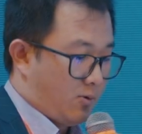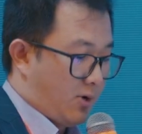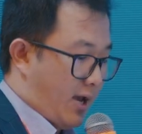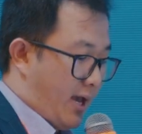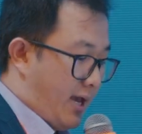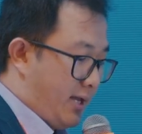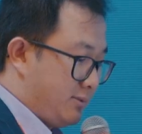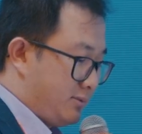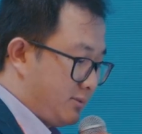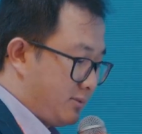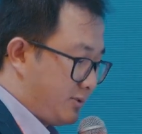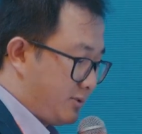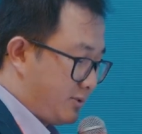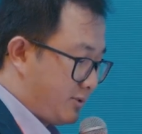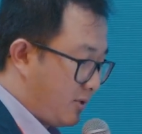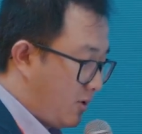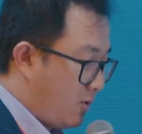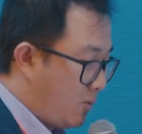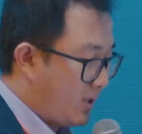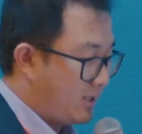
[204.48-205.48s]
And
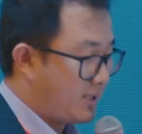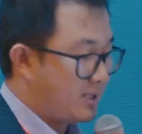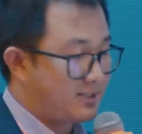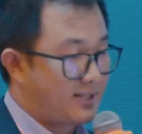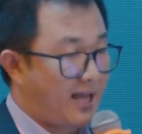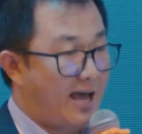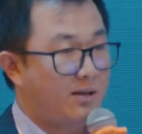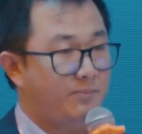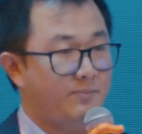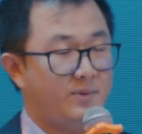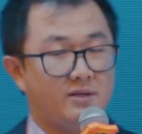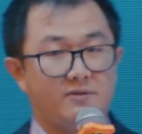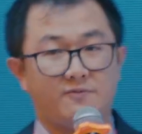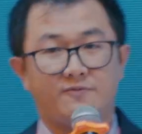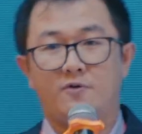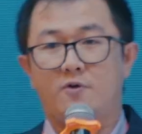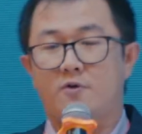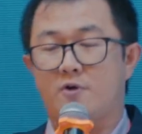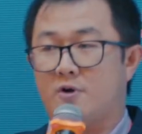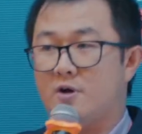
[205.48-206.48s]
so what does that mean
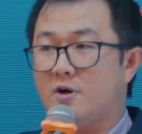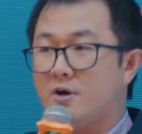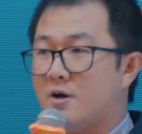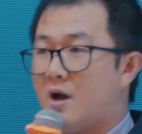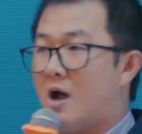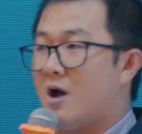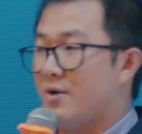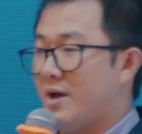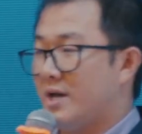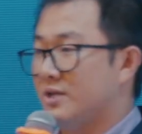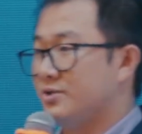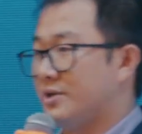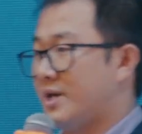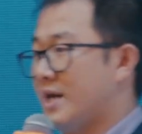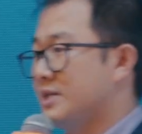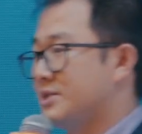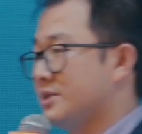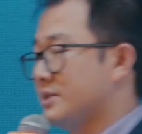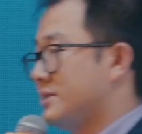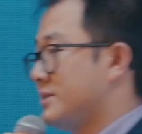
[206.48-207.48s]
for our
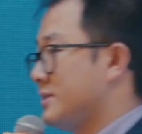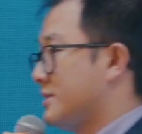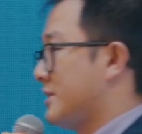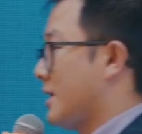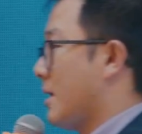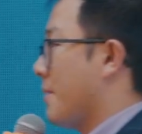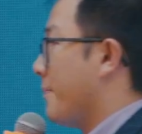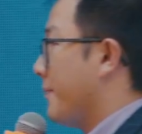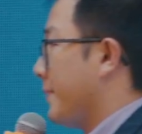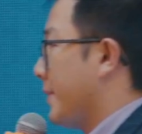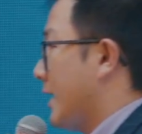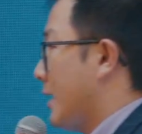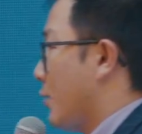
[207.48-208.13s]
education system?